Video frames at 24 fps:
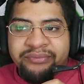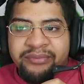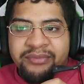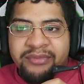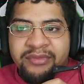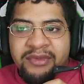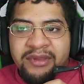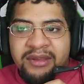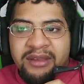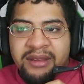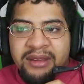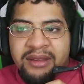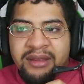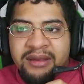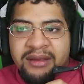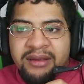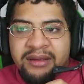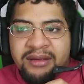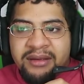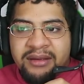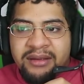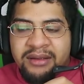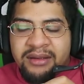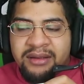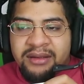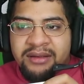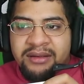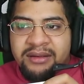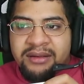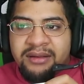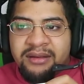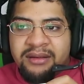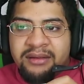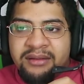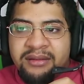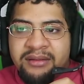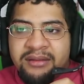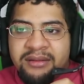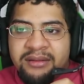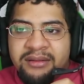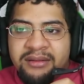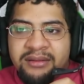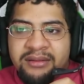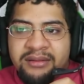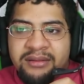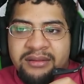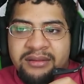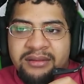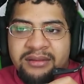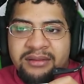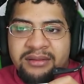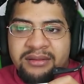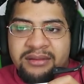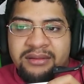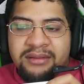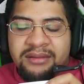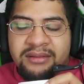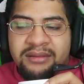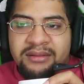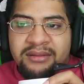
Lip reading: (no one is talking)